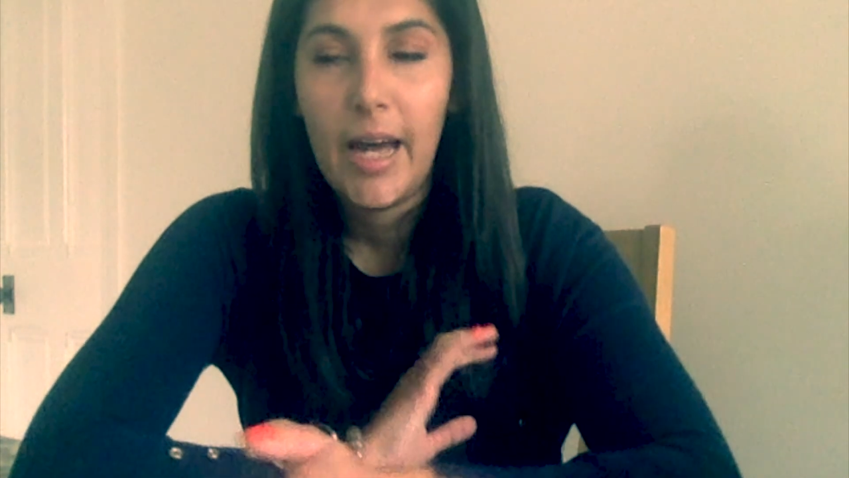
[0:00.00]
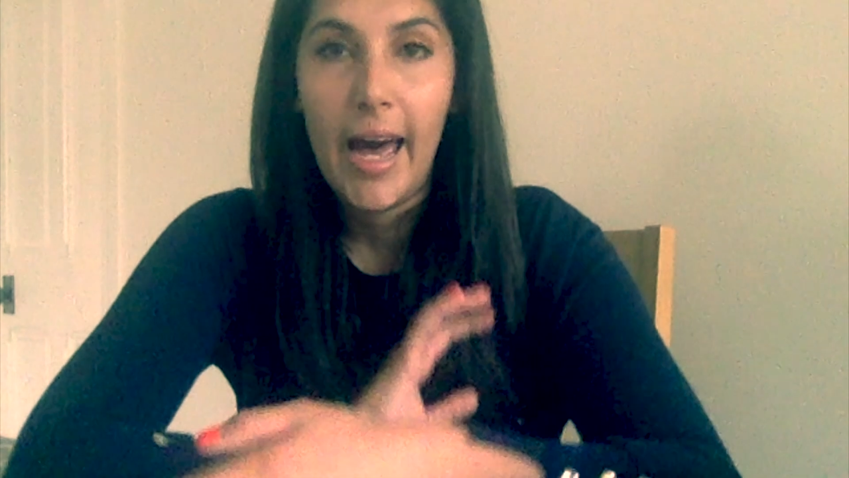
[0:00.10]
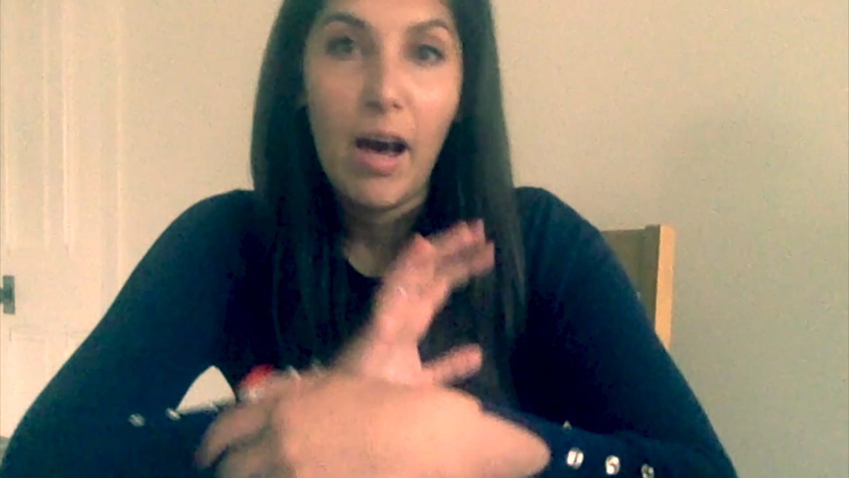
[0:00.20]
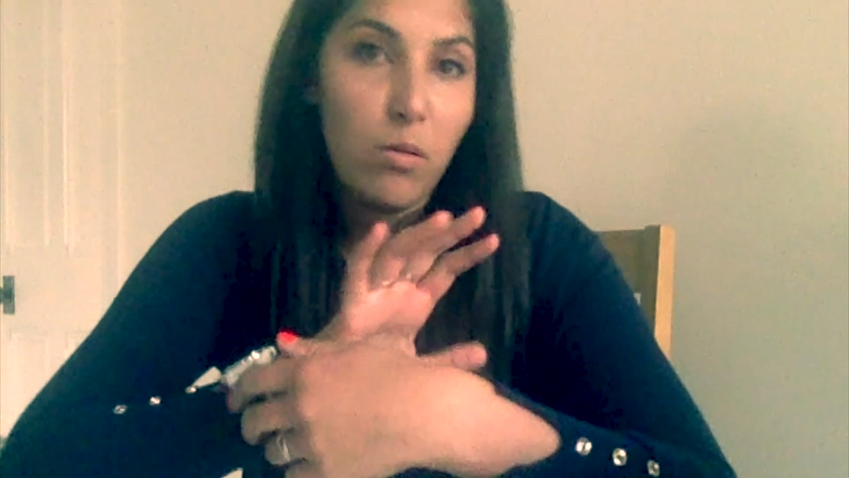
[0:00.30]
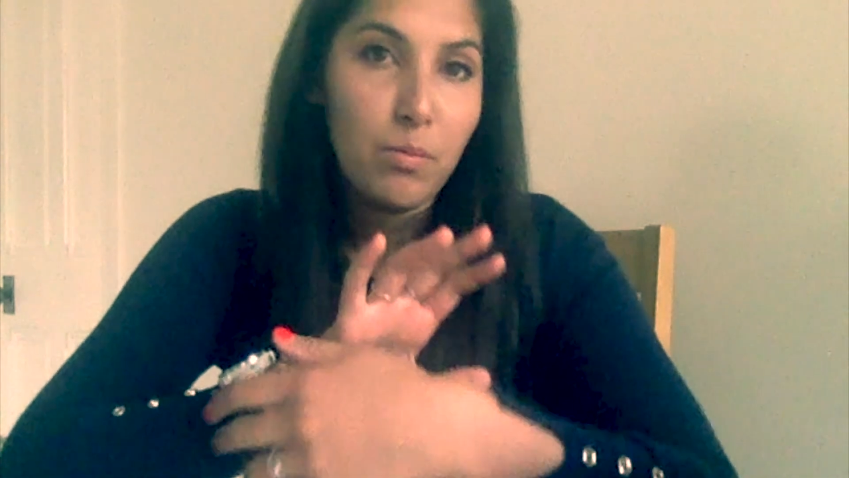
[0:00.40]

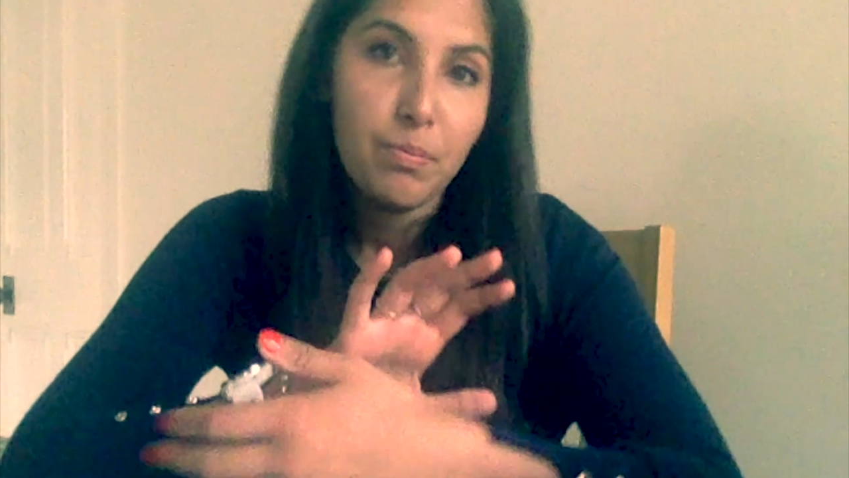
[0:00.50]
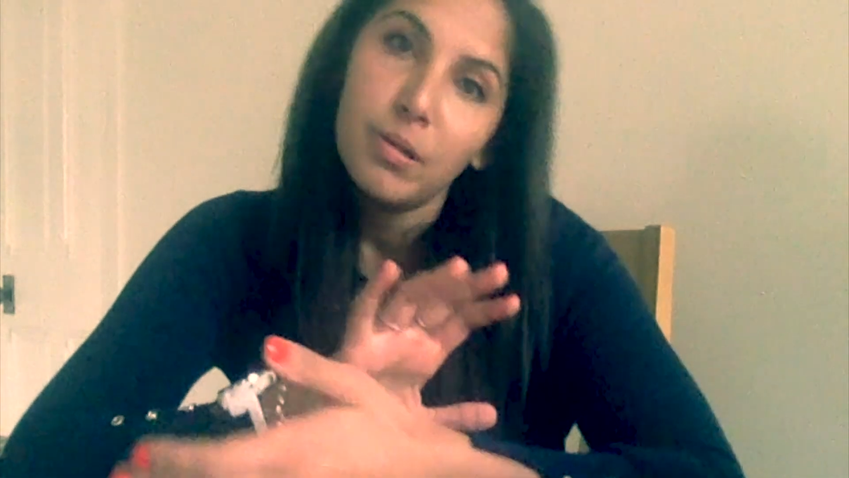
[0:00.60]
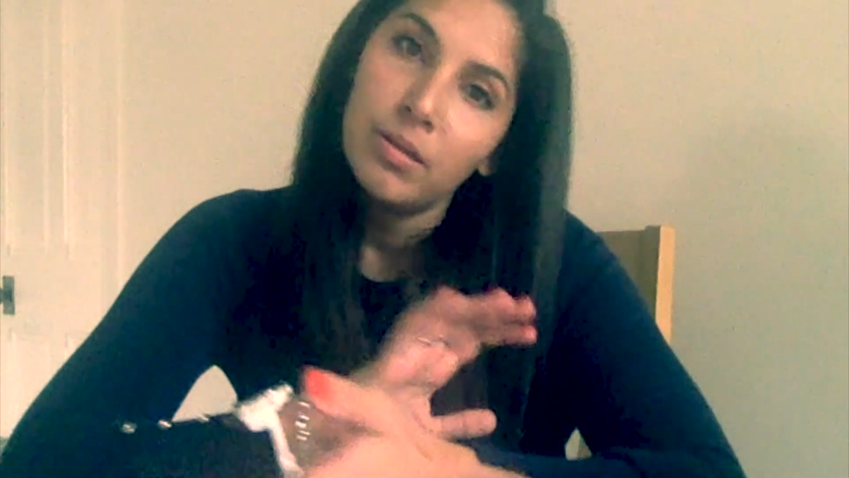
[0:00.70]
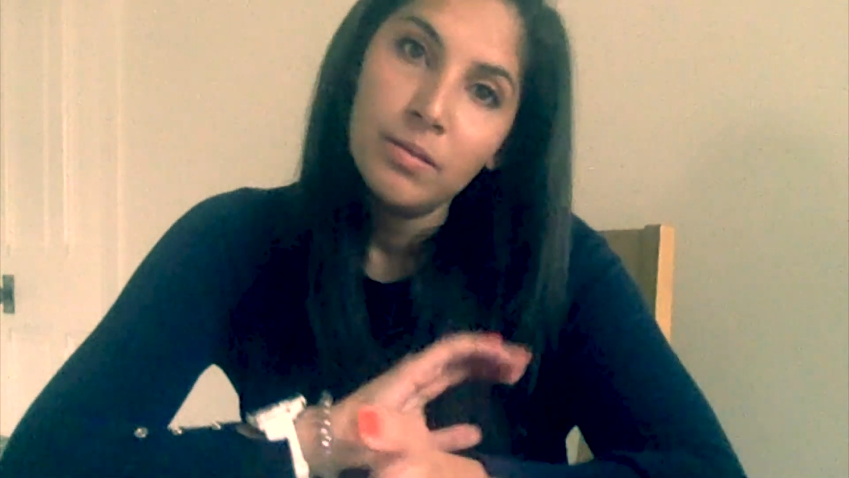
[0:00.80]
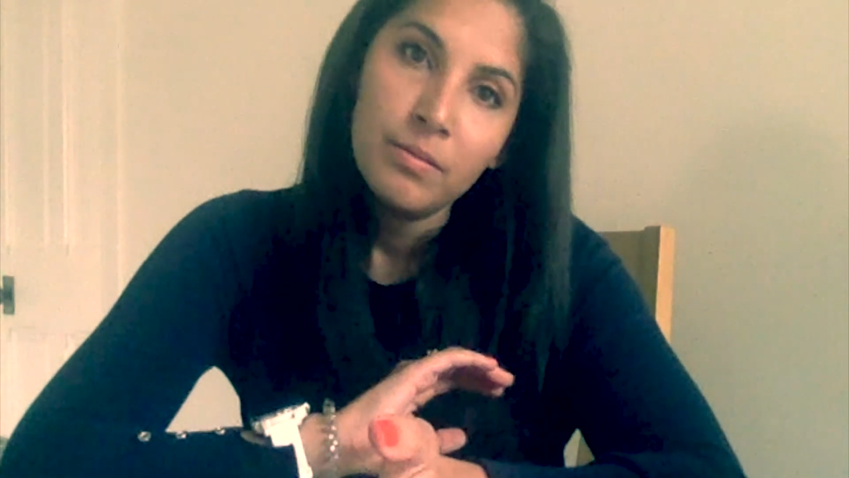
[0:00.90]
help
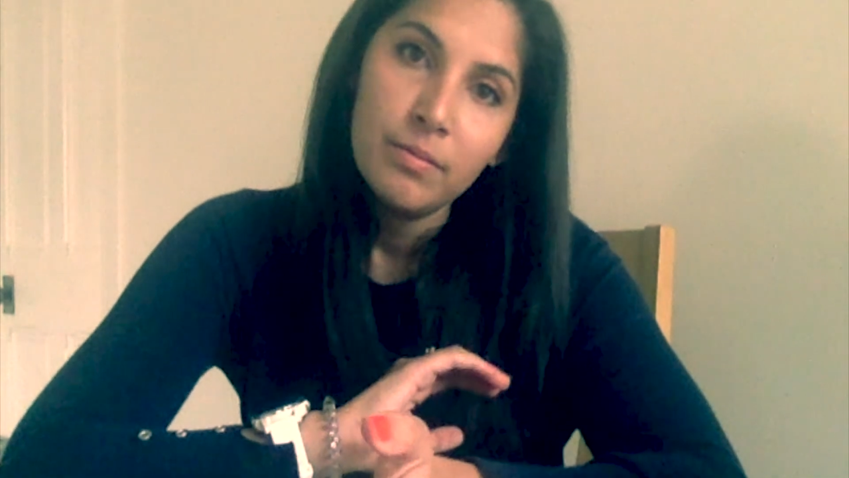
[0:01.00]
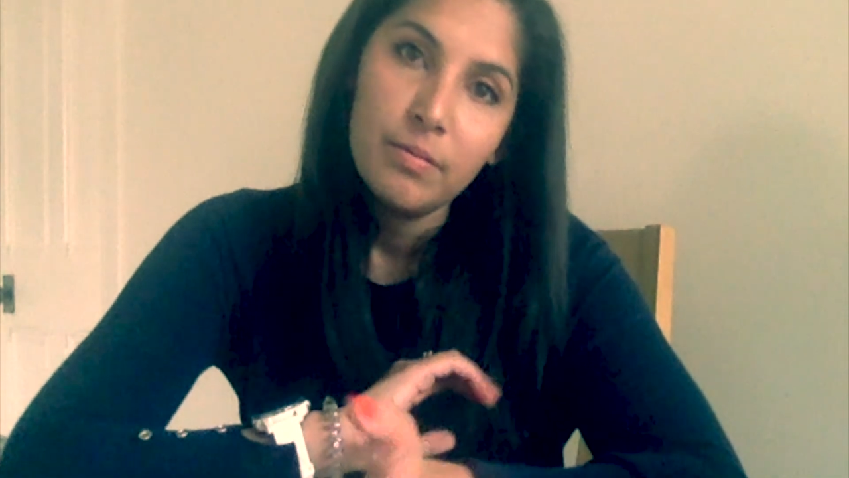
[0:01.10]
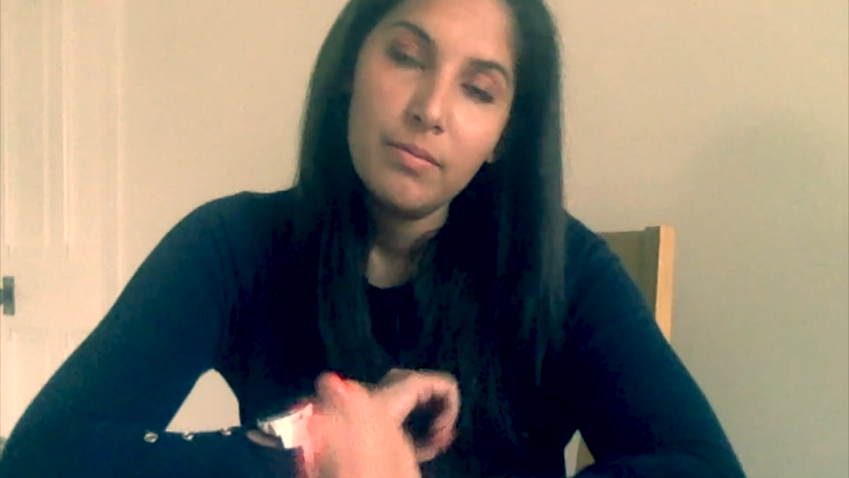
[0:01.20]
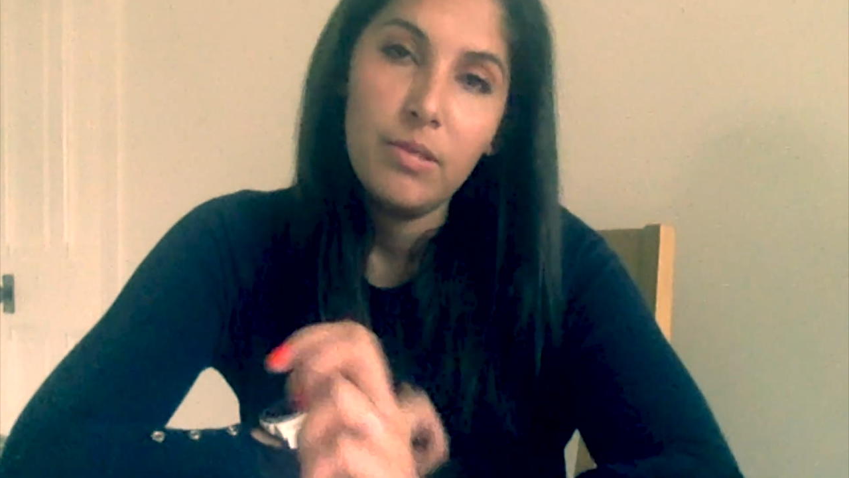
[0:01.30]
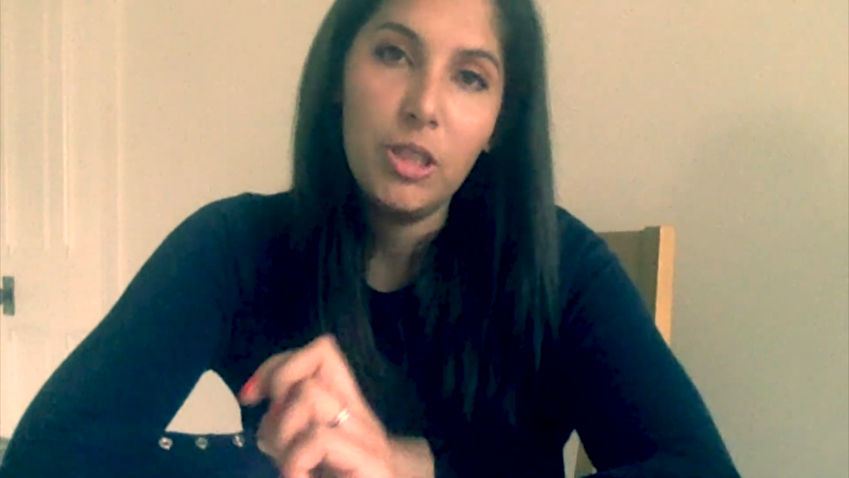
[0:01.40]

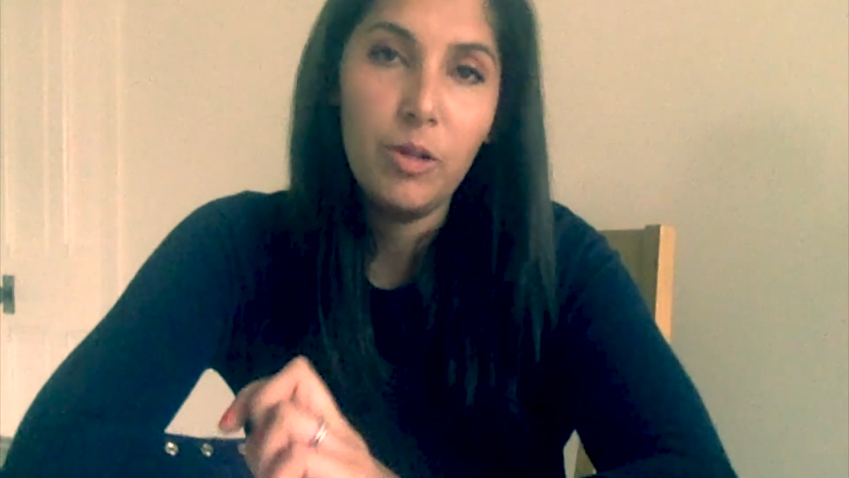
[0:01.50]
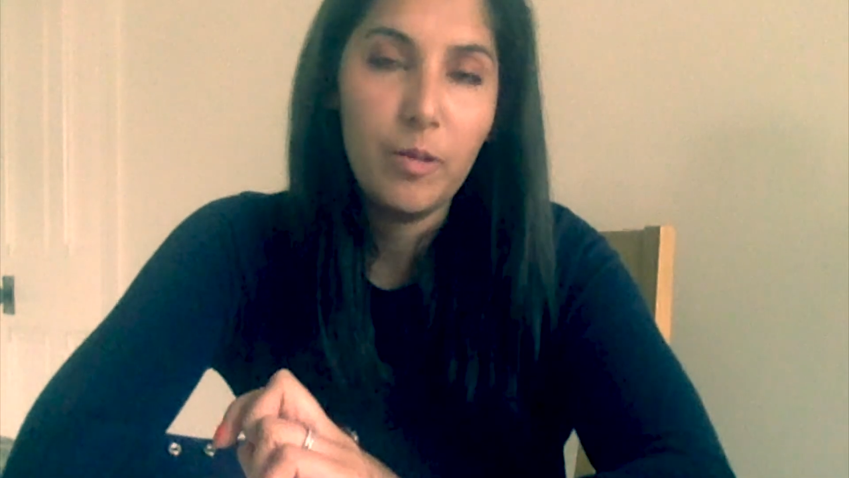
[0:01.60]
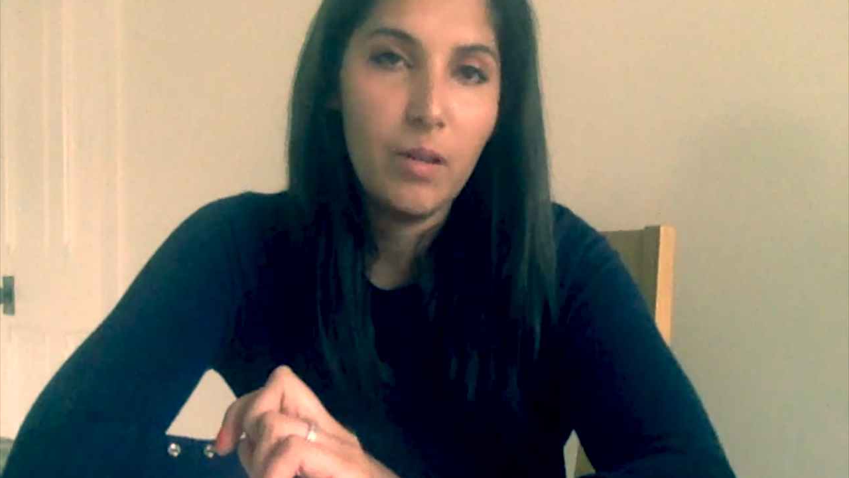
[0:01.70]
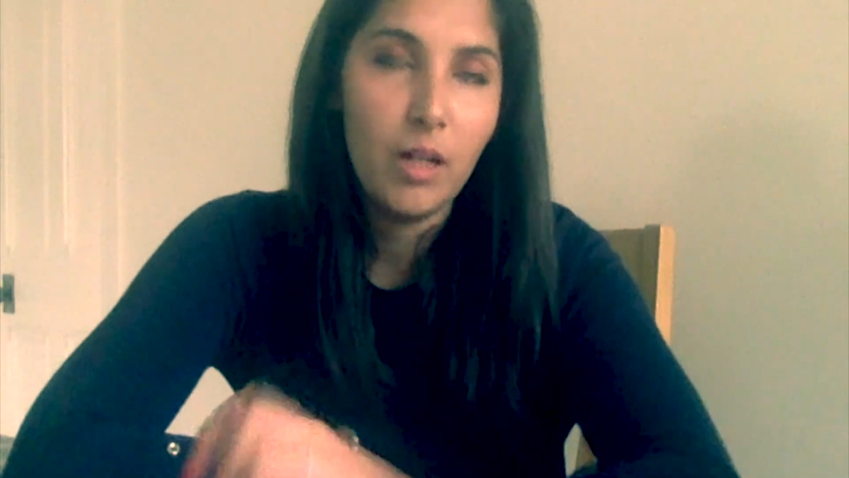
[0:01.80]
you